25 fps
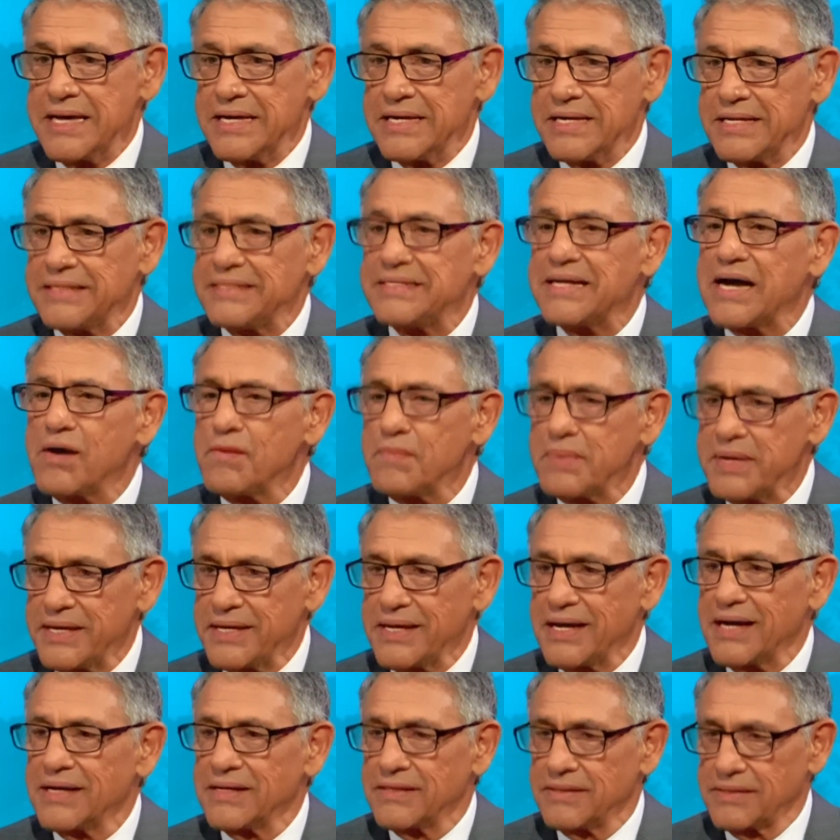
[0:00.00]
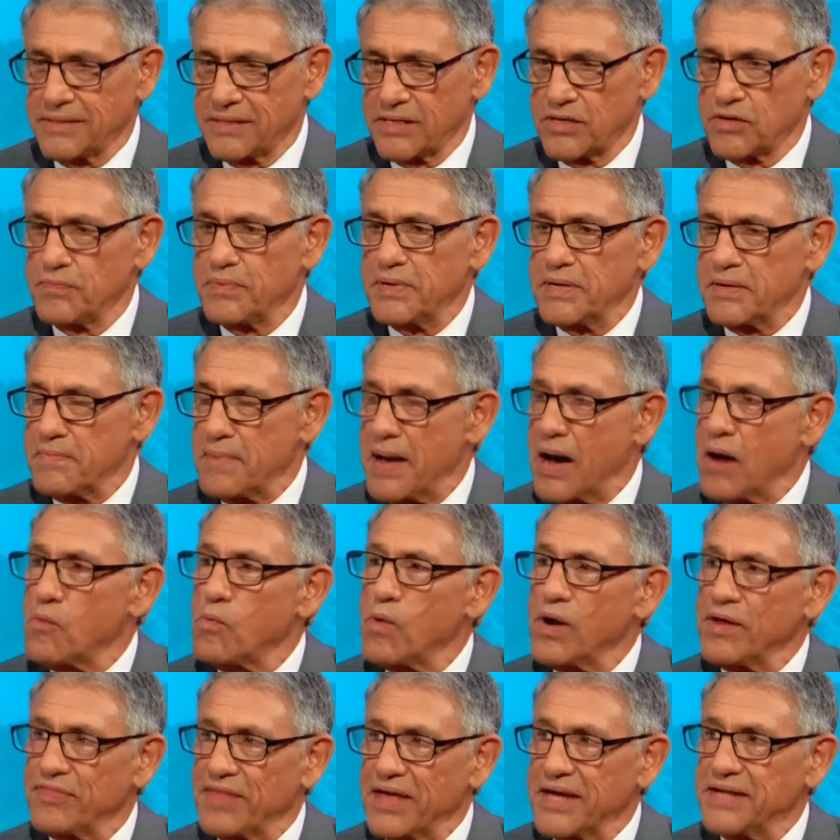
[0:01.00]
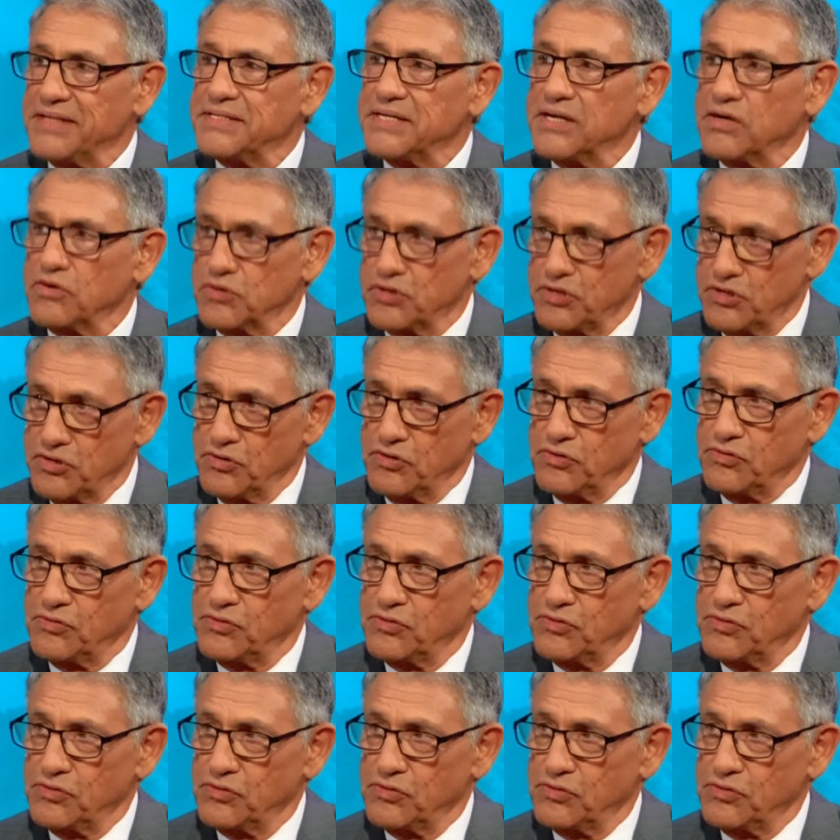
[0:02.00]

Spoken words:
Tell me a little bit about what they tell you.